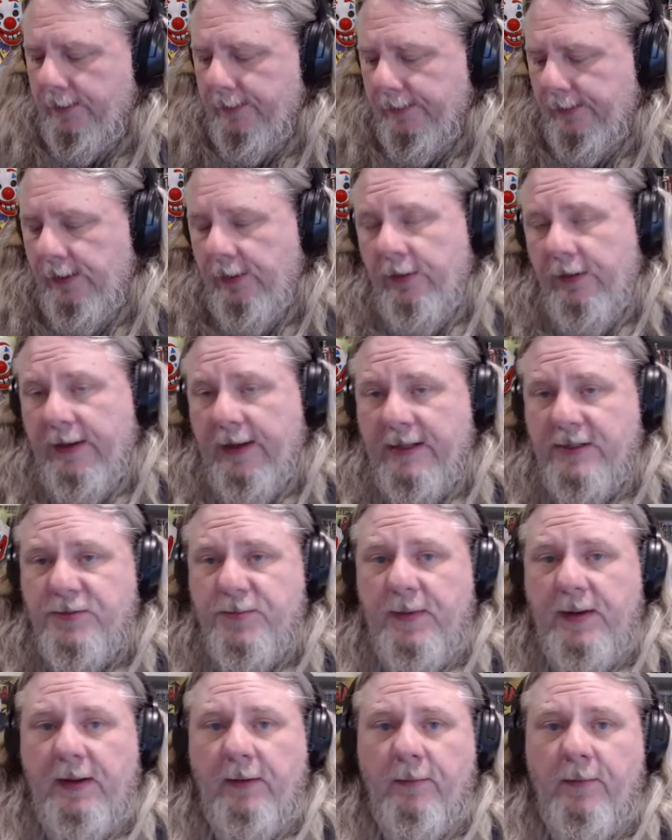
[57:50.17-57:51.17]
you can catch
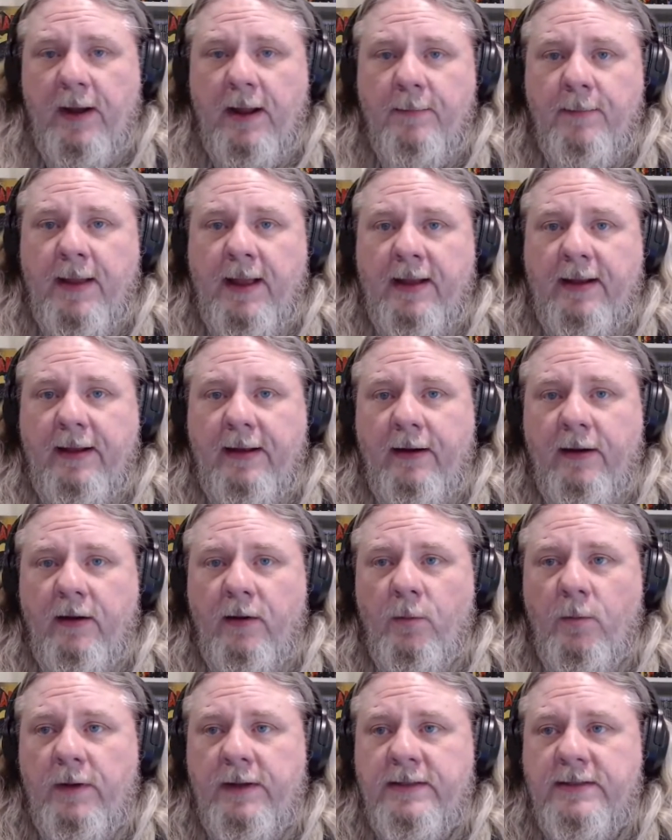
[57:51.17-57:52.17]
me right back
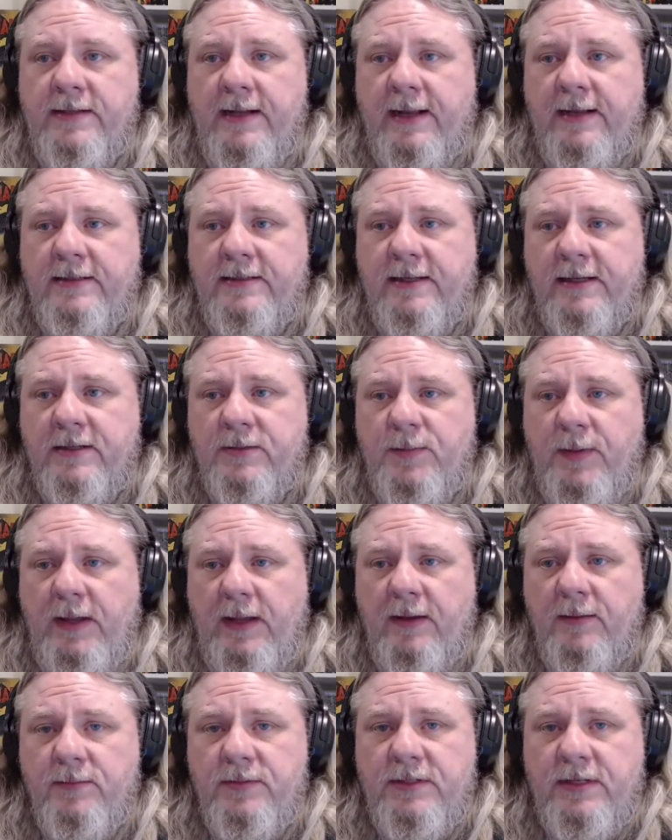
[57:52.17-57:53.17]
here Wednesday, 6
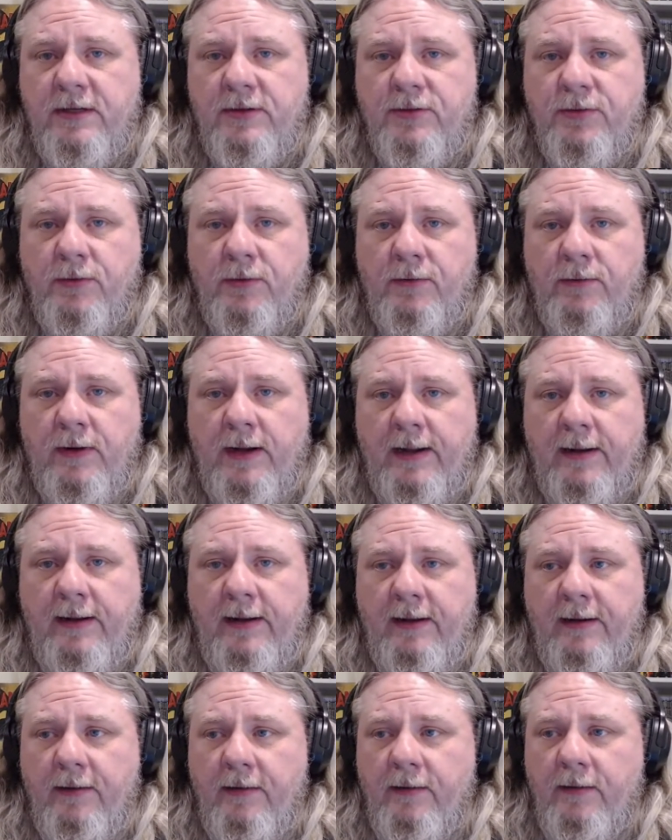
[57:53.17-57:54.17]
p.m. Central, right
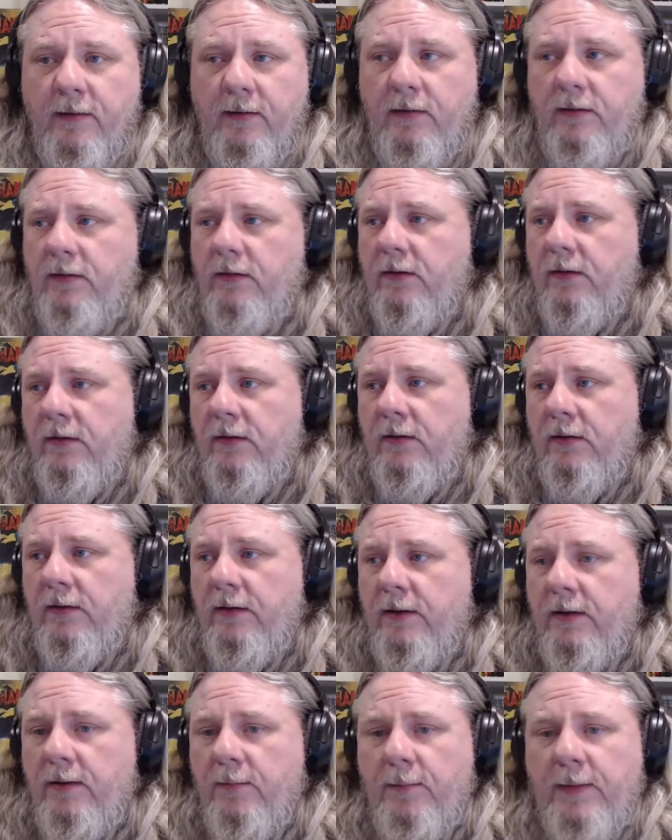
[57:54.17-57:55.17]
here
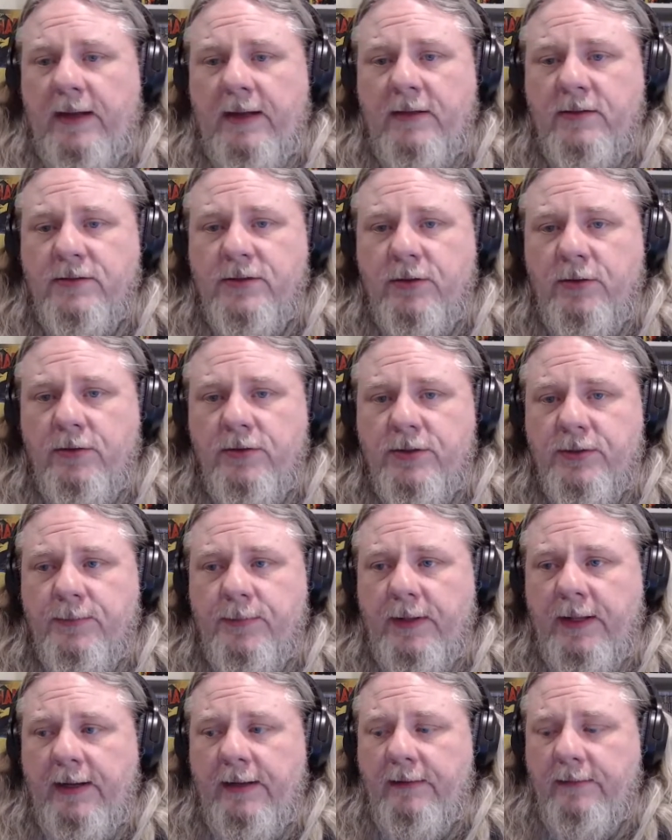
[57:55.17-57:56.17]
on Mild's Culture
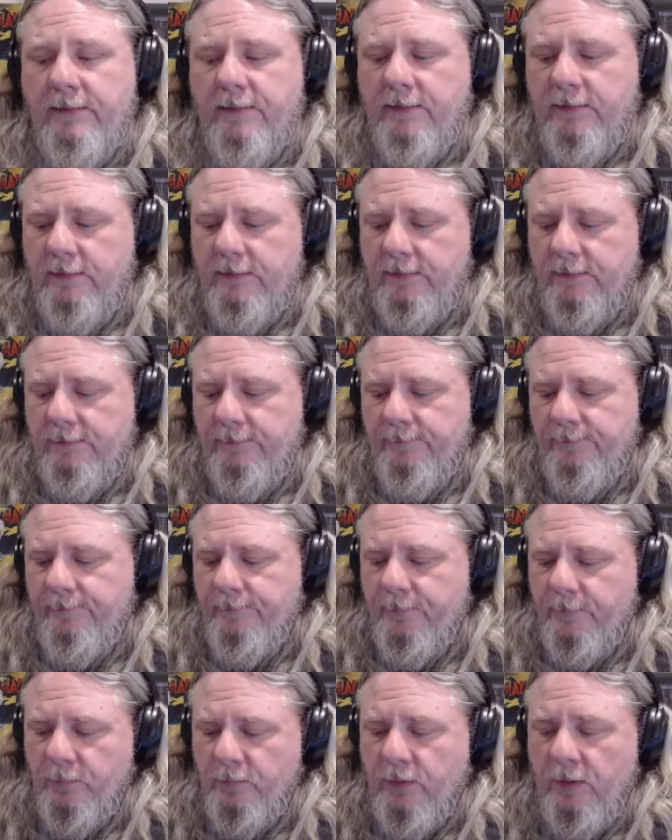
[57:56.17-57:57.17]
Plate,
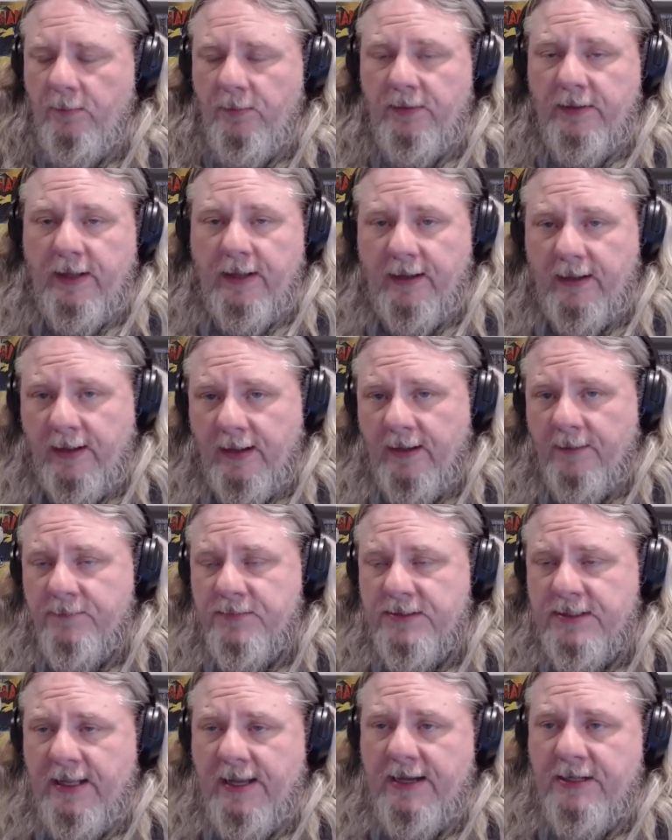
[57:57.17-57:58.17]

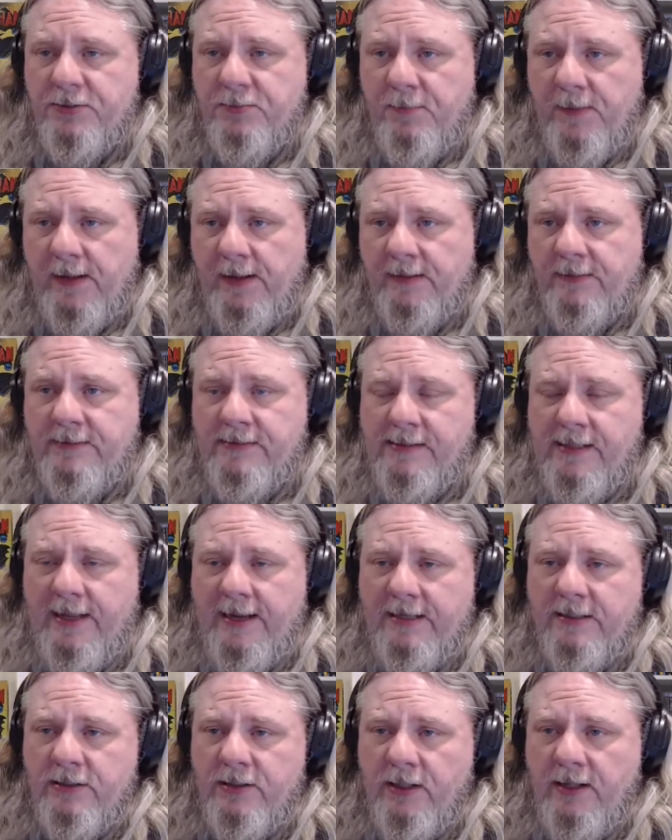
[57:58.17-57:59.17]

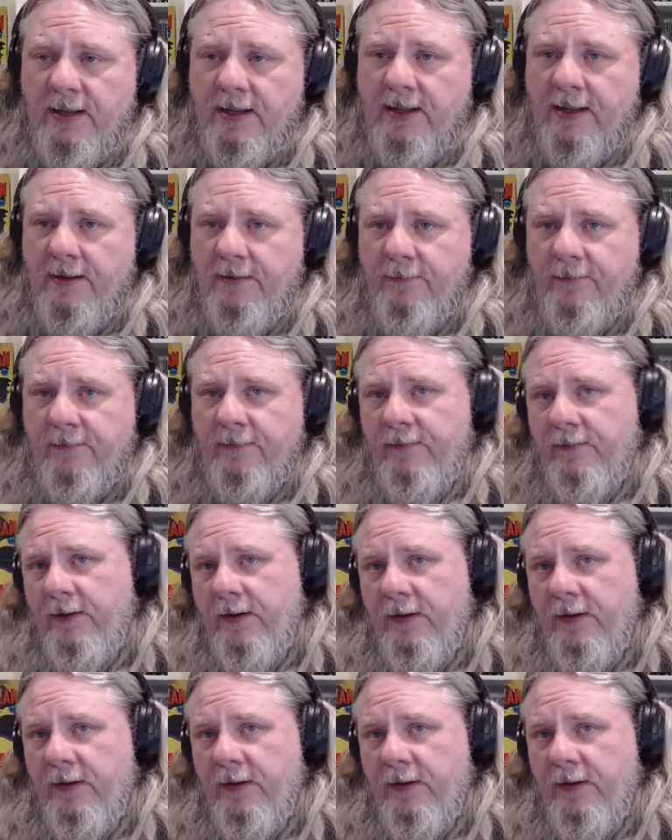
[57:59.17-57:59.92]
rumble.com/mild/live,